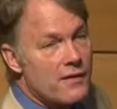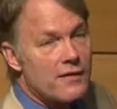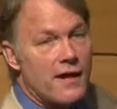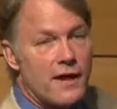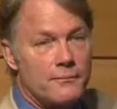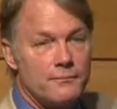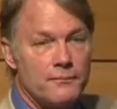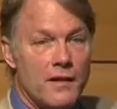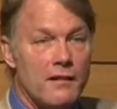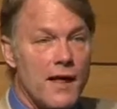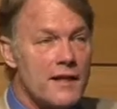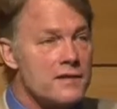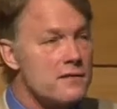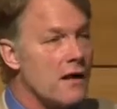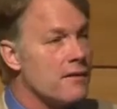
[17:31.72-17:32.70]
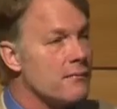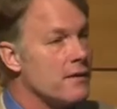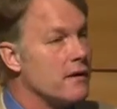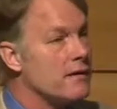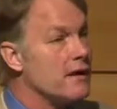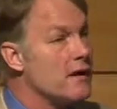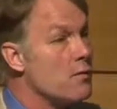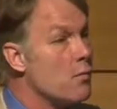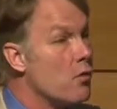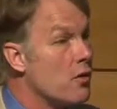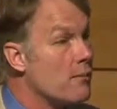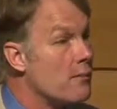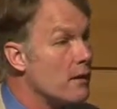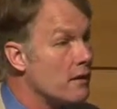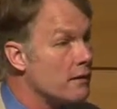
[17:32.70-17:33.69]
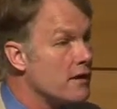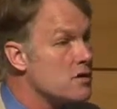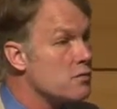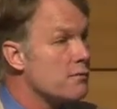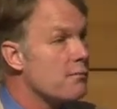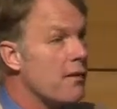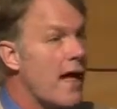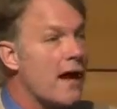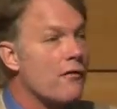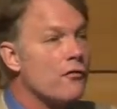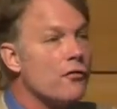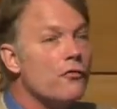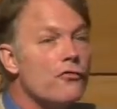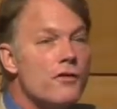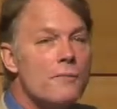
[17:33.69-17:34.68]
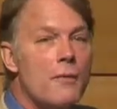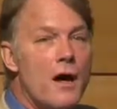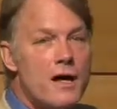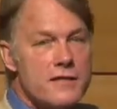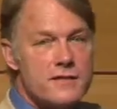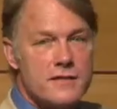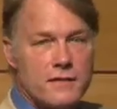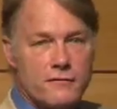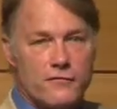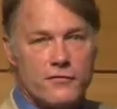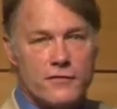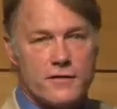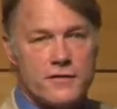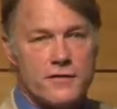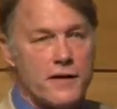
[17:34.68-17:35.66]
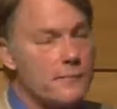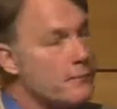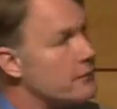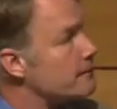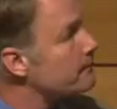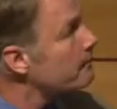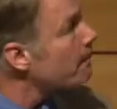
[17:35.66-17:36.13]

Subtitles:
to that. Let's not build any more buildings with black roofs in Boston, for example.